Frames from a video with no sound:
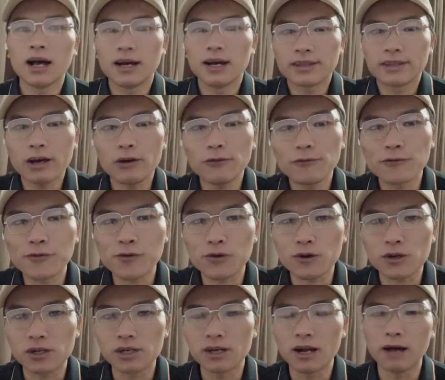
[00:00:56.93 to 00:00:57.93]

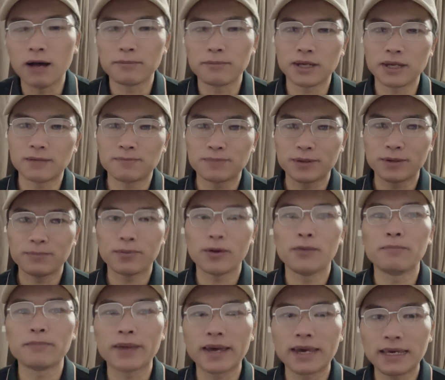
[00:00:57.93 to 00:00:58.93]
Therefore, many
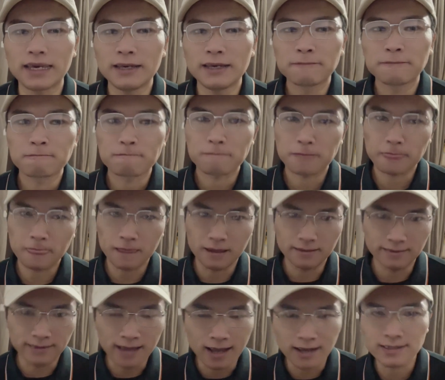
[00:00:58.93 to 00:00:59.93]
people may
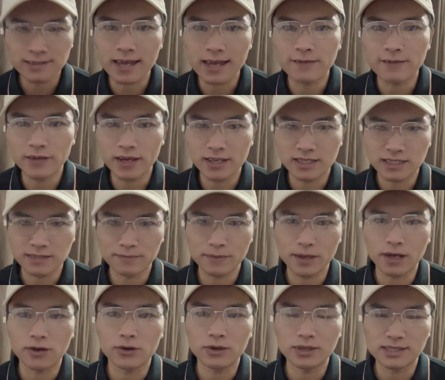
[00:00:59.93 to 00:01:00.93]
not have
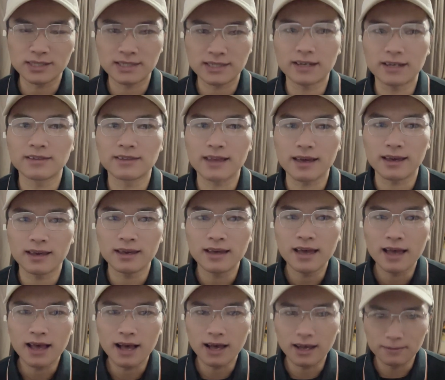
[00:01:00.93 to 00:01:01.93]
experienced the
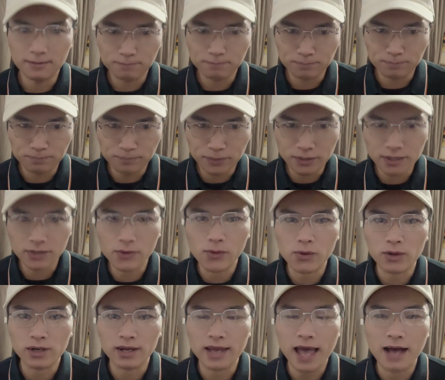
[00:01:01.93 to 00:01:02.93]

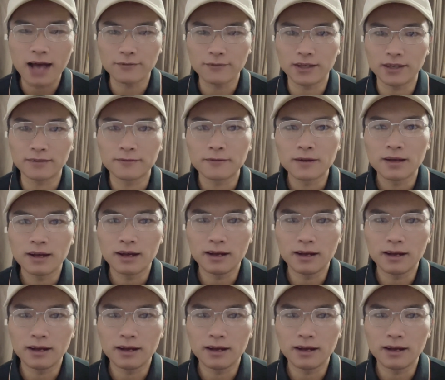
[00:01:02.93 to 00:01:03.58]
Bitcoin halving